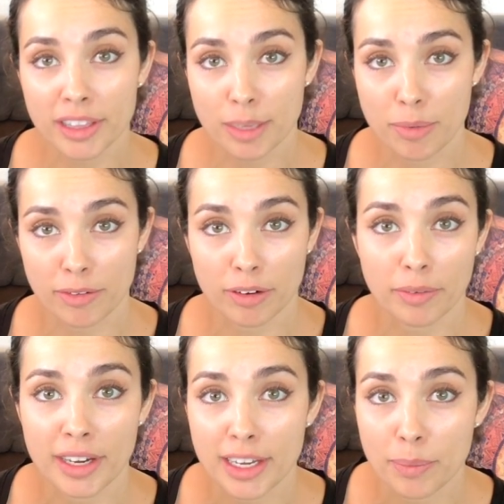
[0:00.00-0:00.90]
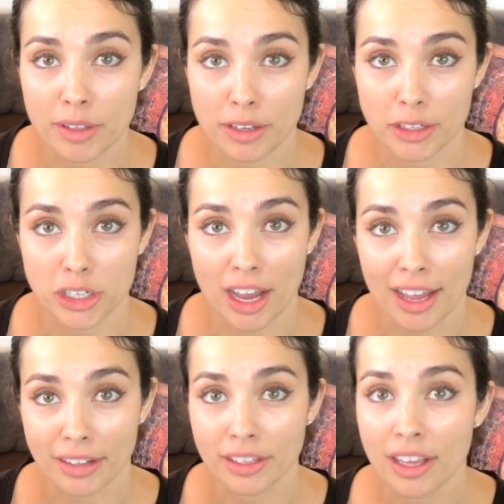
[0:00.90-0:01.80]
with it before reading with your
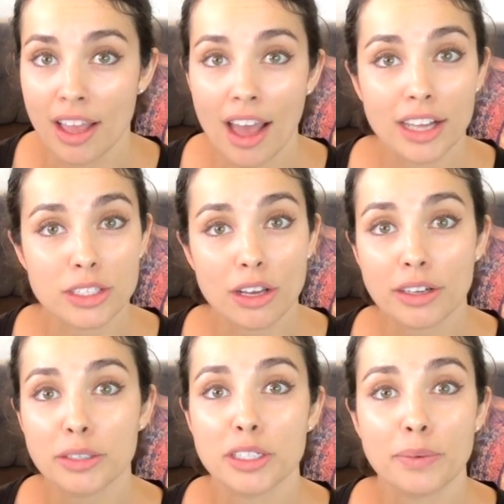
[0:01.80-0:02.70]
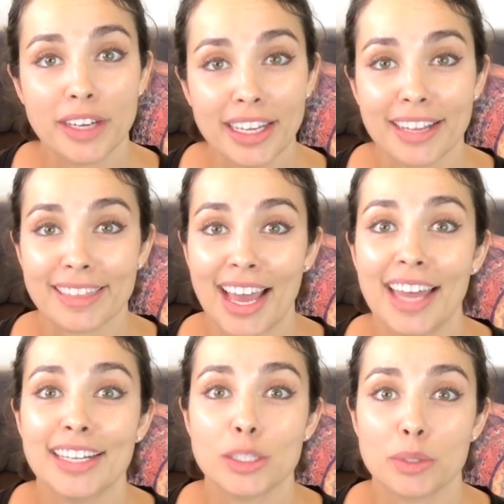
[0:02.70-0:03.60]
child. As long as you're reading,
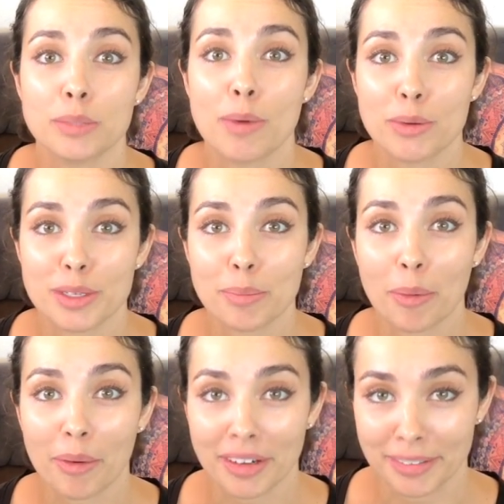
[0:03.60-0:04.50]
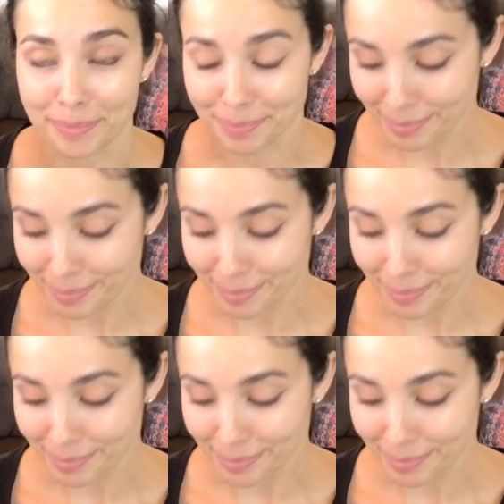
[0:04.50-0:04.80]
that is what's most important.